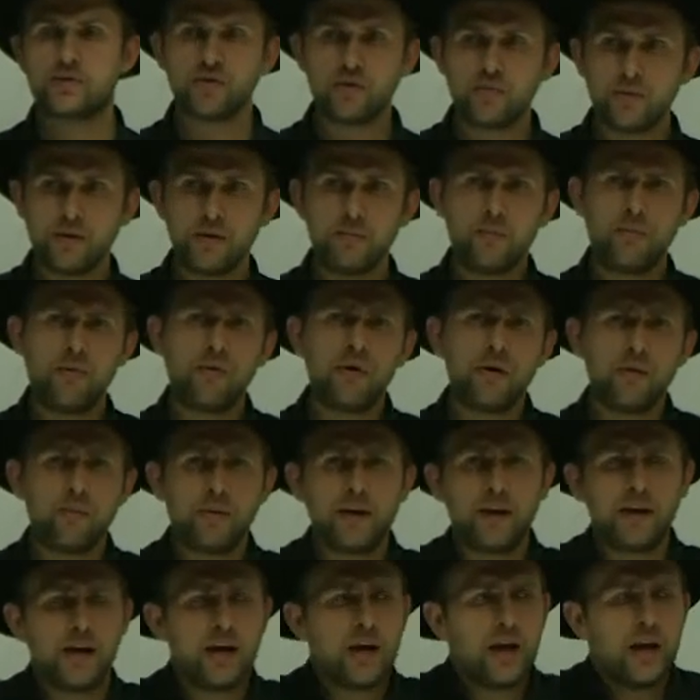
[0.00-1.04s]
Extremely
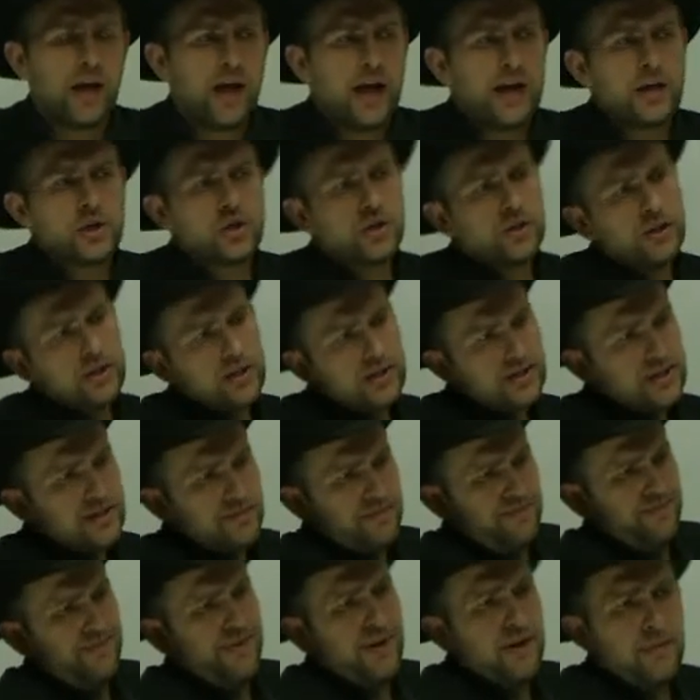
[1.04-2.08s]
important, but
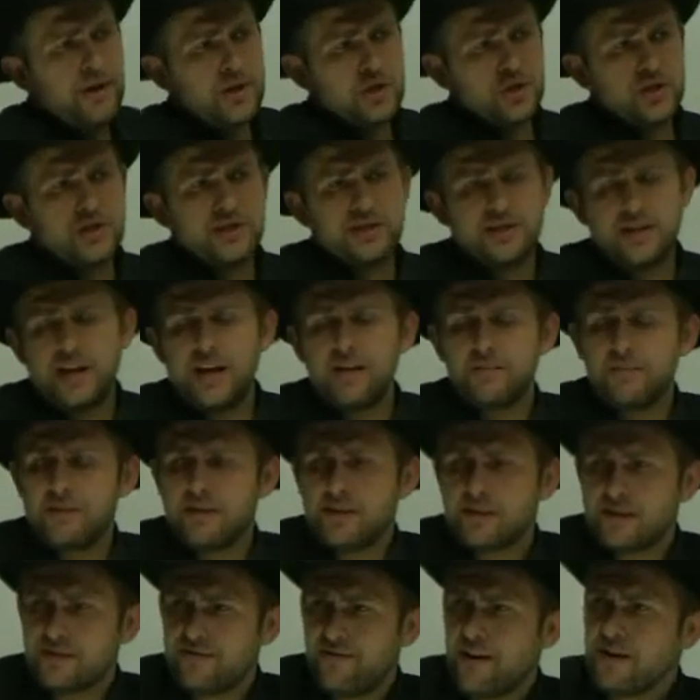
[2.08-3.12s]
actually it's pretty much the
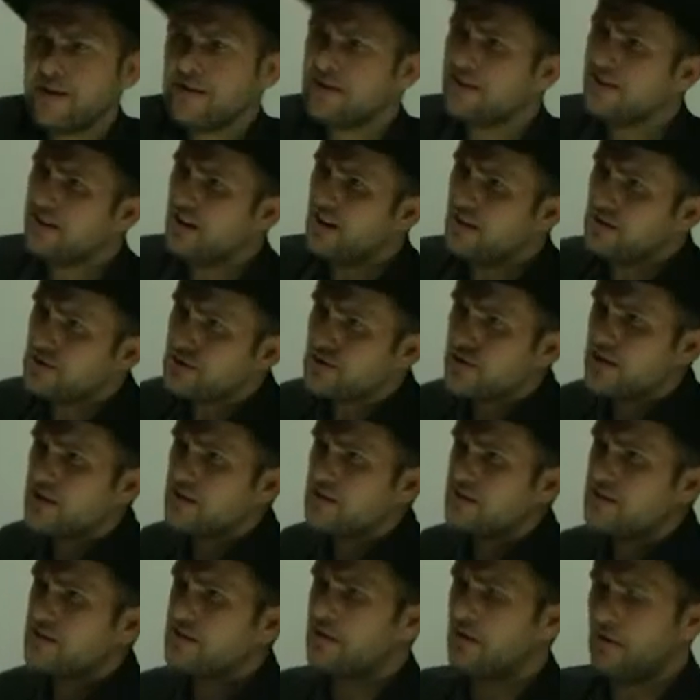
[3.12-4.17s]
same, but finding
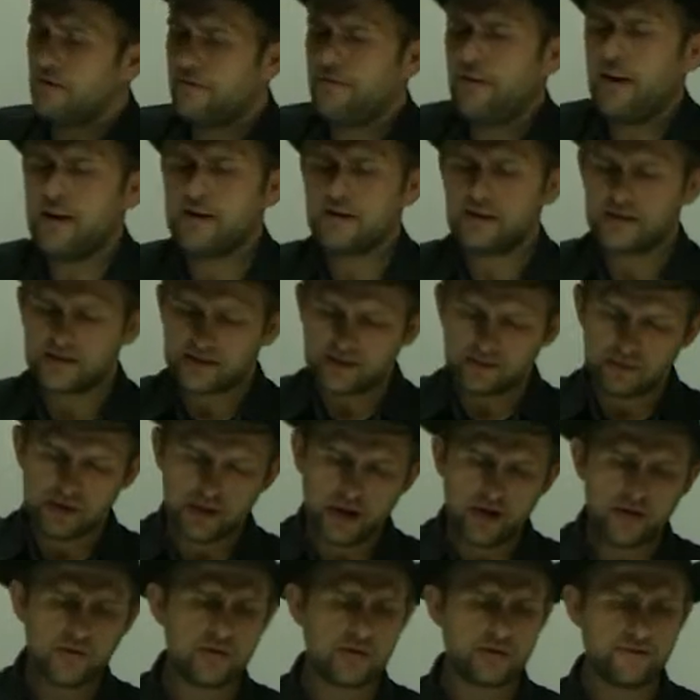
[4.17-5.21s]
contrasts,
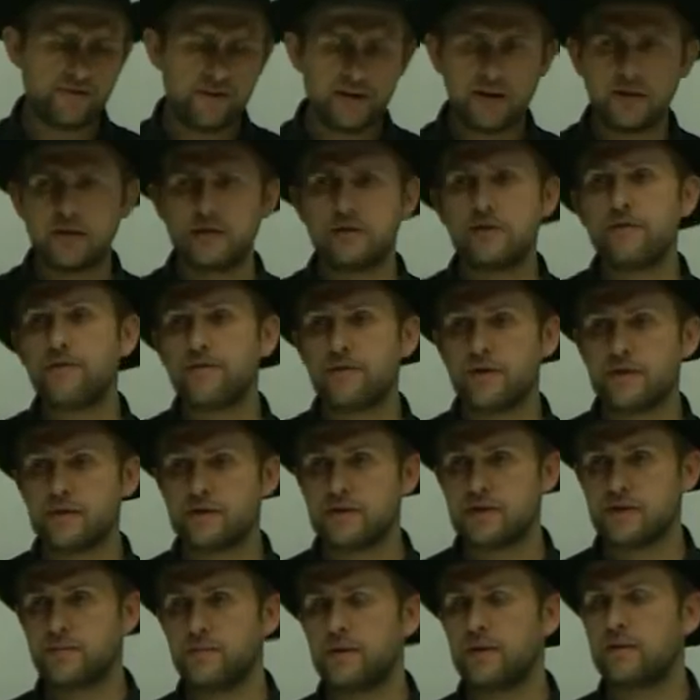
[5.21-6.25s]
finding similarities, finding
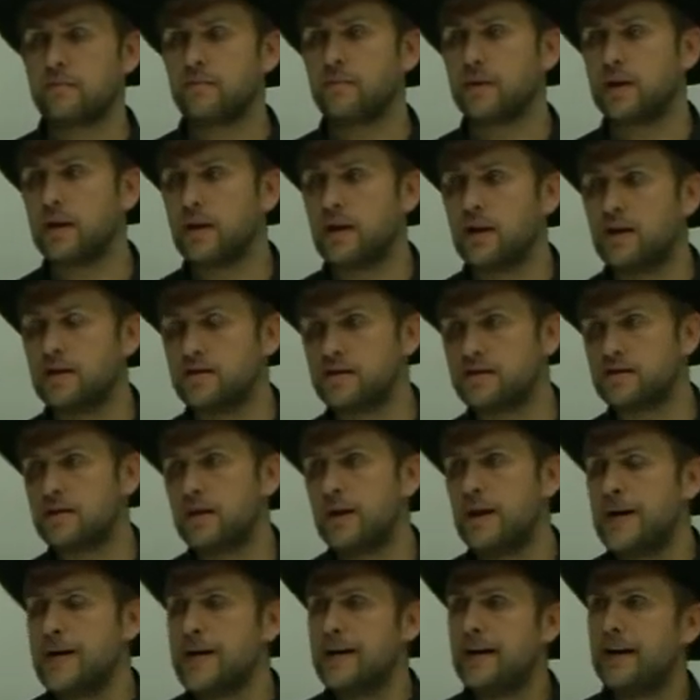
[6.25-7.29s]
differences,
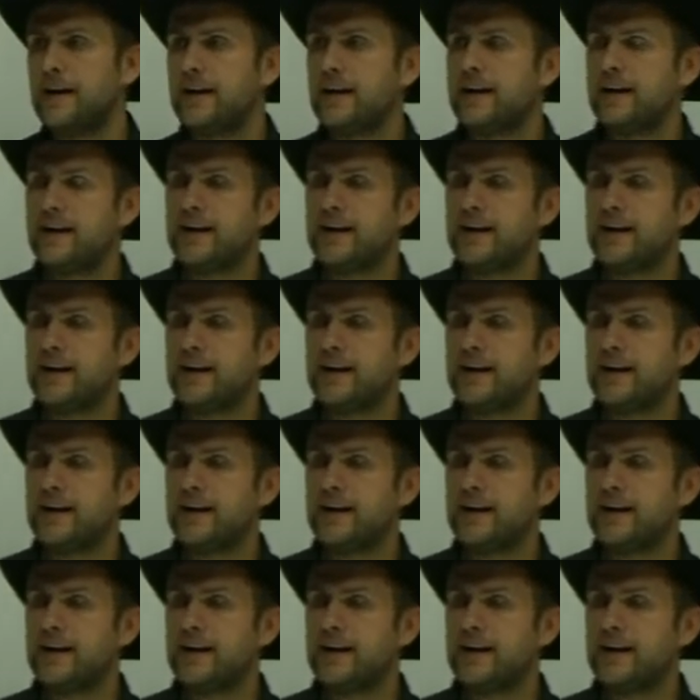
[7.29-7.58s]
because